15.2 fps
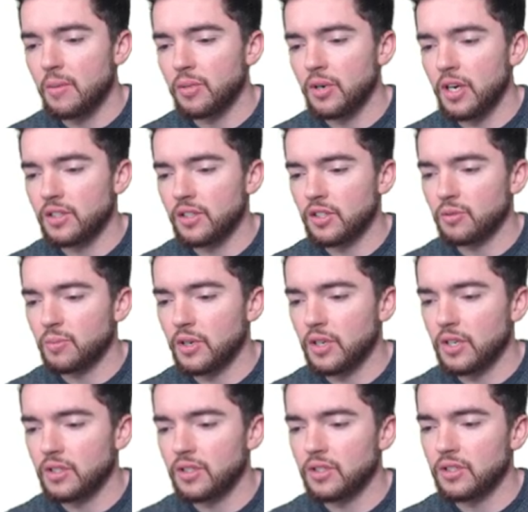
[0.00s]
Applies
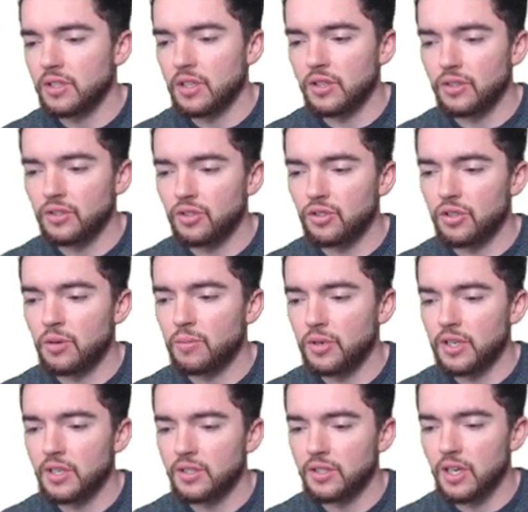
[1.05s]
experience and skills to
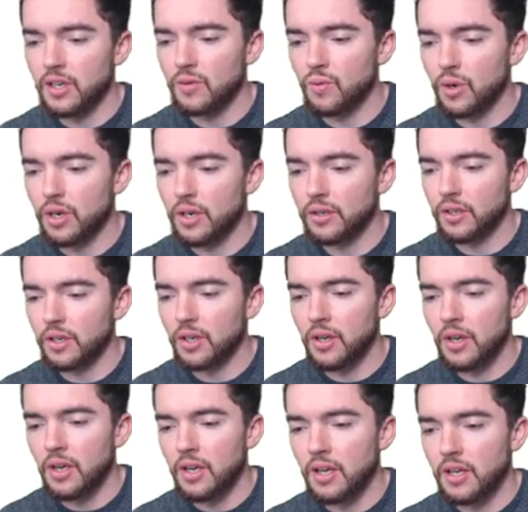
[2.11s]
complete assigned work,
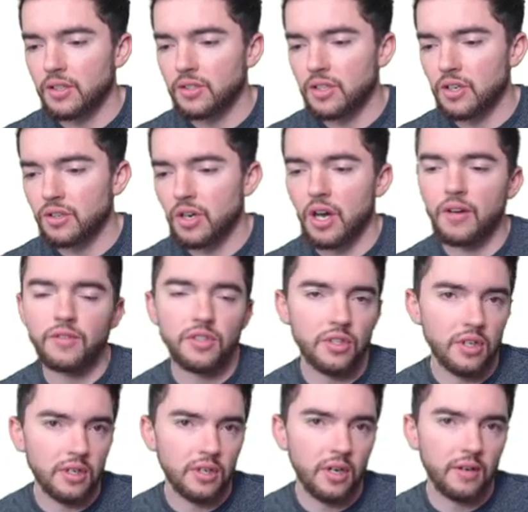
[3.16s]
etc.
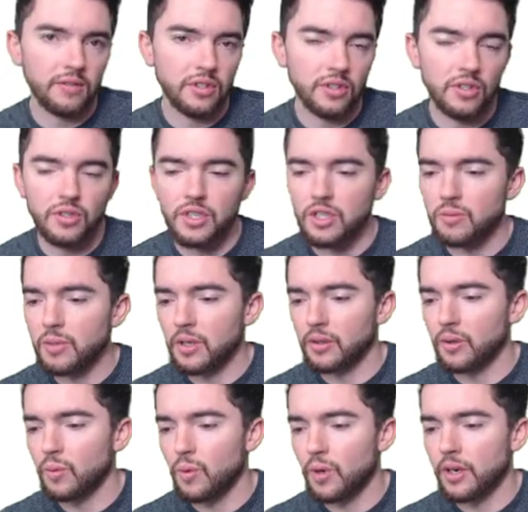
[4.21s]
Obviously, obviously, you need to be
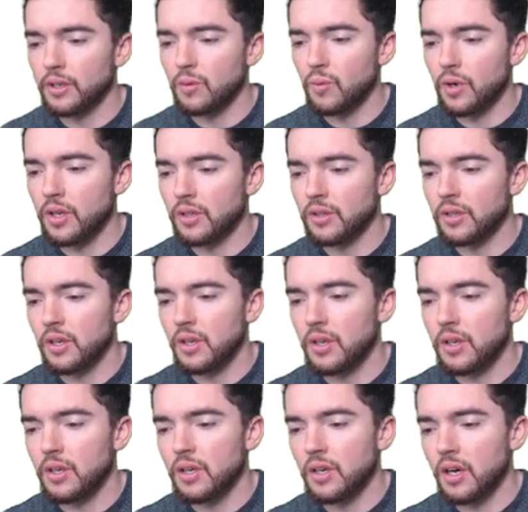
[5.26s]
able to work with
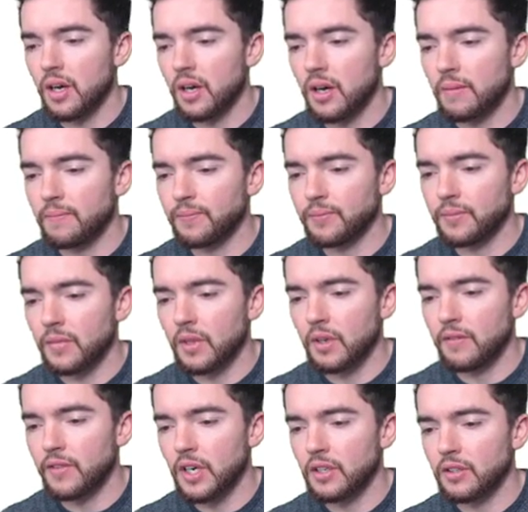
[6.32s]
um,
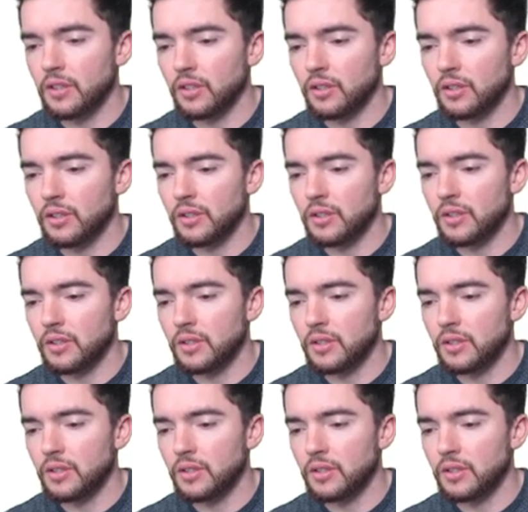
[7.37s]
very little